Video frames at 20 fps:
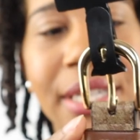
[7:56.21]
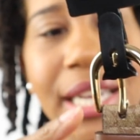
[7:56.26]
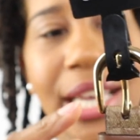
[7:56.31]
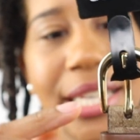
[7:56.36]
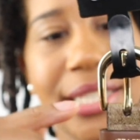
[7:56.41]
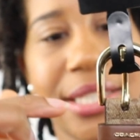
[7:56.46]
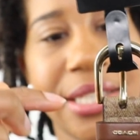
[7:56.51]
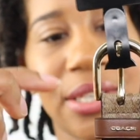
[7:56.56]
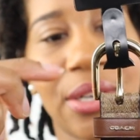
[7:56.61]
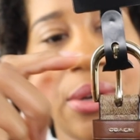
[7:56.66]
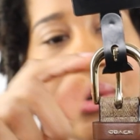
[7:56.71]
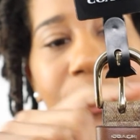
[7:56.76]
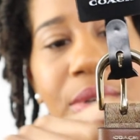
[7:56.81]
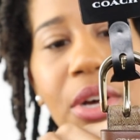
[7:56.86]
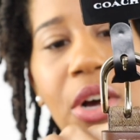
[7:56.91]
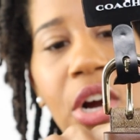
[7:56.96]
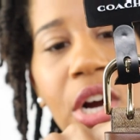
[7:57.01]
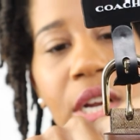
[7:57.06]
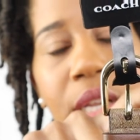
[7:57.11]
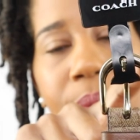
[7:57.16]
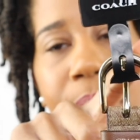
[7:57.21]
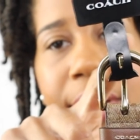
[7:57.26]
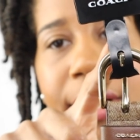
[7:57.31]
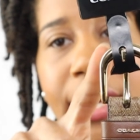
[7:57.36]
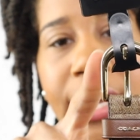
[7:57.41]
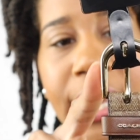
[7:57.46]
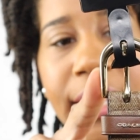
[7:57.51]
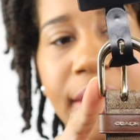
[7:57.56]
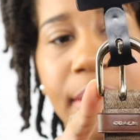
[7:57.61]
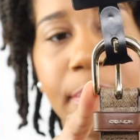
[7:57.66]
It has a gold
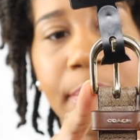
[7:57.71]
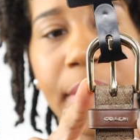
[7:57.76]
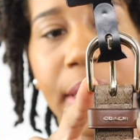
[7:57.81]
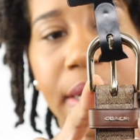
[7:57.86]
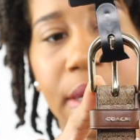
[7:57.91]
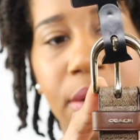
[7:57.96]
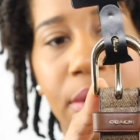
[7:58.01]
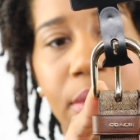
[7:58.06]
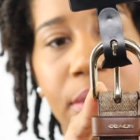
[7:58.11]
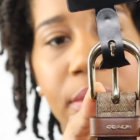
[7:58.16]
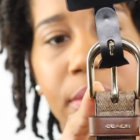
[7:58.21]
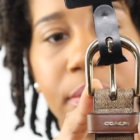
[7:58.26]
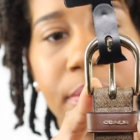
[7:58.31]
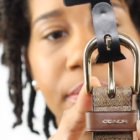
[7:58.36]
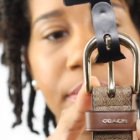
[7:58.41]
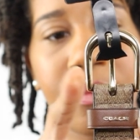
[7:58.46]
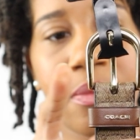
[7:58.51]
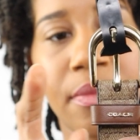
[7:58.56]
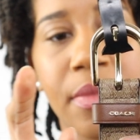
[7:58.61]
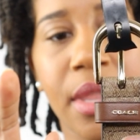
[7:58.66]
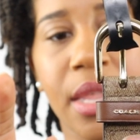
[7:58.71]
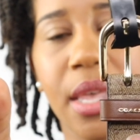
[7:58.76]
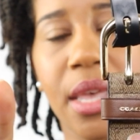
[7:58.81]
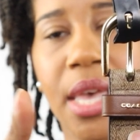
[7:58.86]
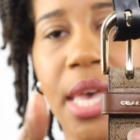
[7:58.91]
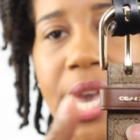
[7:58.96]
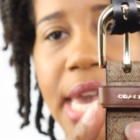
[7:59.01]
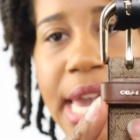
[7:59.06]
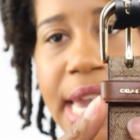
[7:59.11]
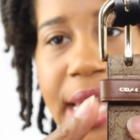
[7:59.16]
hardware at the buckle,
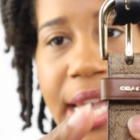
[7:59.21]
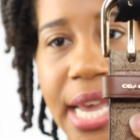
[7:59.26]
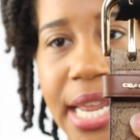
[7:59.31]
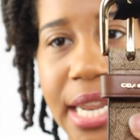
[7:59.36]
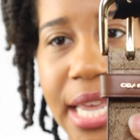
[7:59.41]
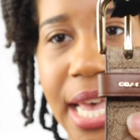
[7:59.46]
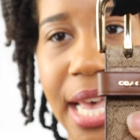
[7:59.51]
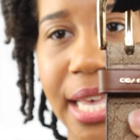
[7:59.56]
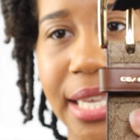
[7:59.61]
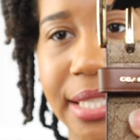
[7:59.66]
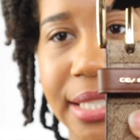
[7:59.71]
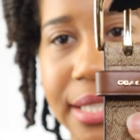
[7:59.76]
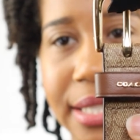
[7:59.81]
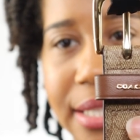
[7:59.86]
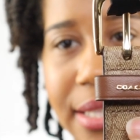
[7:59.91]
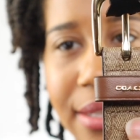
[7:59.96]
and it has